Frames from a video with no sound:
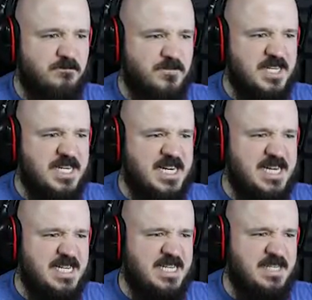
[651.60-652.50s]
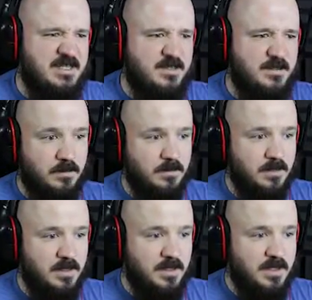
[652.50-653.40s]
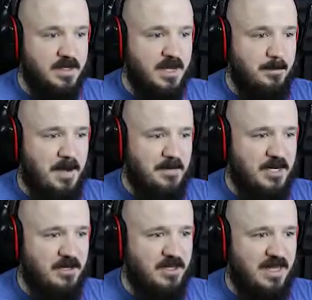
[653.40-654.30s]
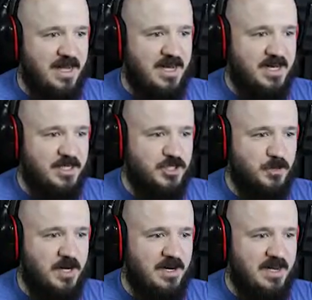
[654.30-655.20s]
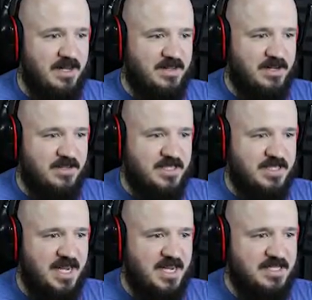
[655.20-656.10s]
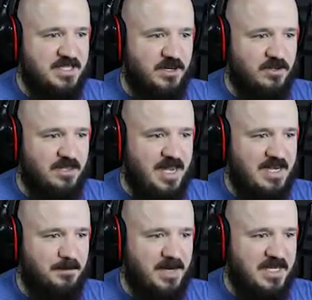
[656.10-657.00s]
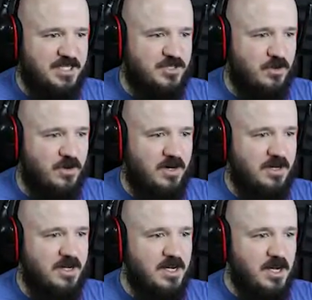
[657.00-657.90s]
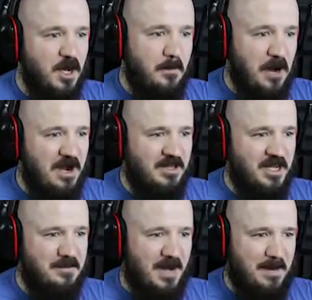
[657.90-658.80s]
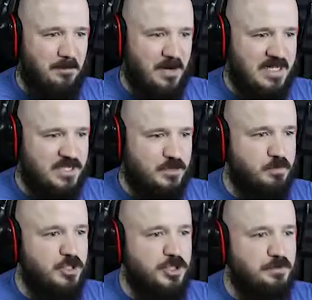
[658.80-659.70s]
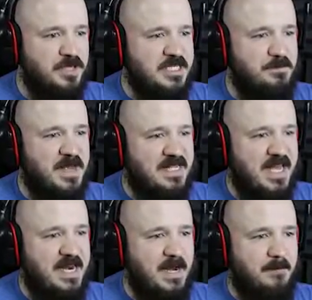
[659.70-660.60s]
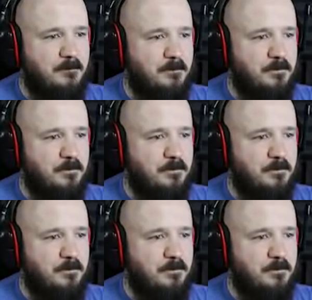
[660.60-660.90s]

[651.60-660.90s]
Okay? Yep, I'm hearing a lot of swearing out there. These guys don't like my store. Apparently, my prices. Would you please pick that up?